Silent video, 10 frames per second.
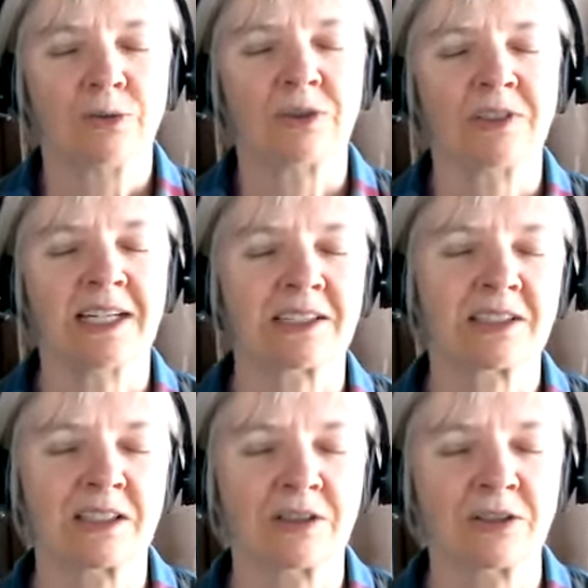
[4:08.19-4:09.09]

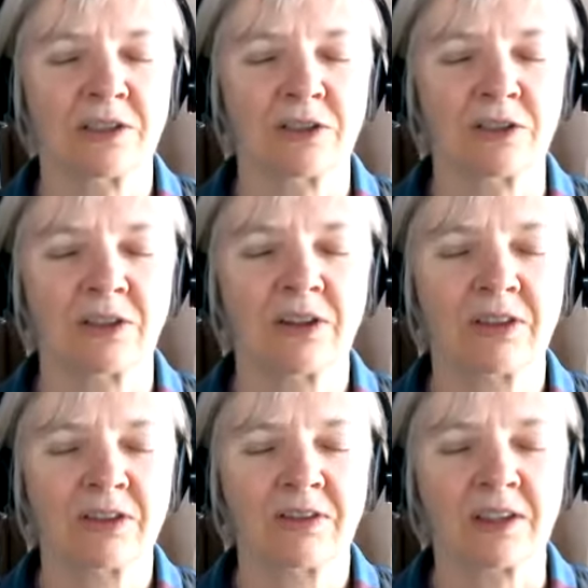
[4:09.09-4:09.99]
relax down on your
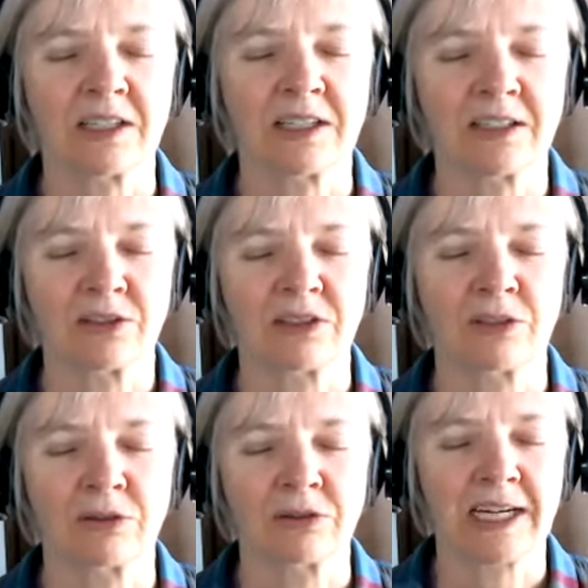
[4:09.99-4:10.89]
thighs
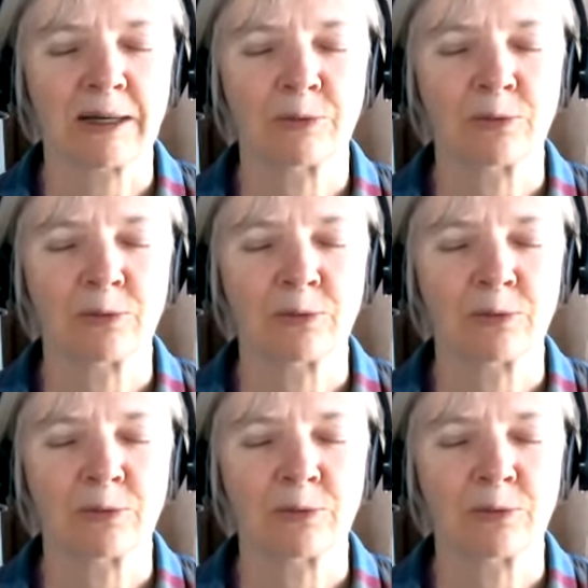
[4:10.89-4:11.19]
in your lap